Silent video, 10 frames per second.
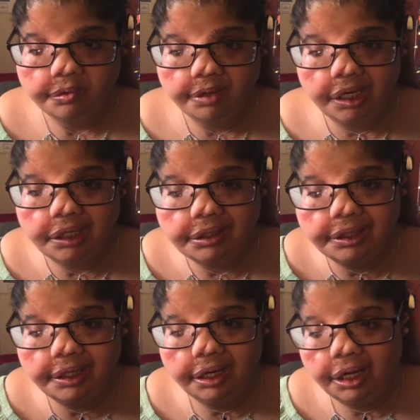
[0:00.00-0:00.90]
Right?
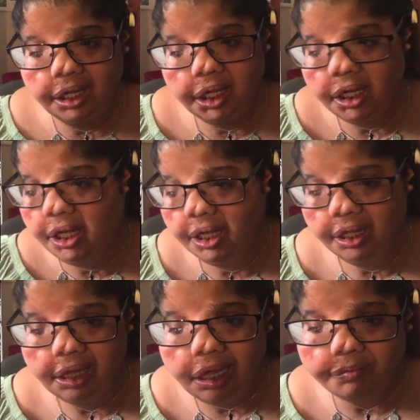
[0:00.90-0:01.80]
Like,
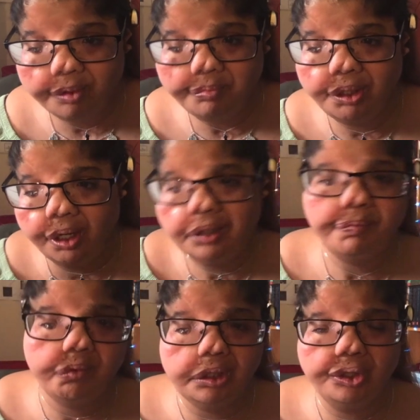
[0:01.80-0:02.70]
have them yearn
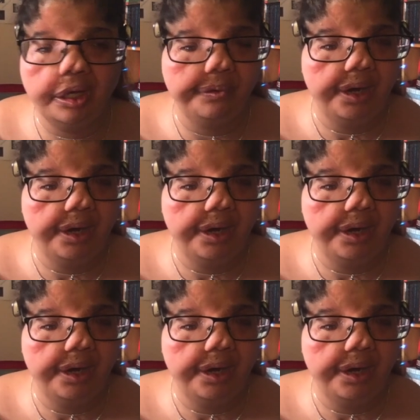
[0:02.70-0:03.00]
for each other.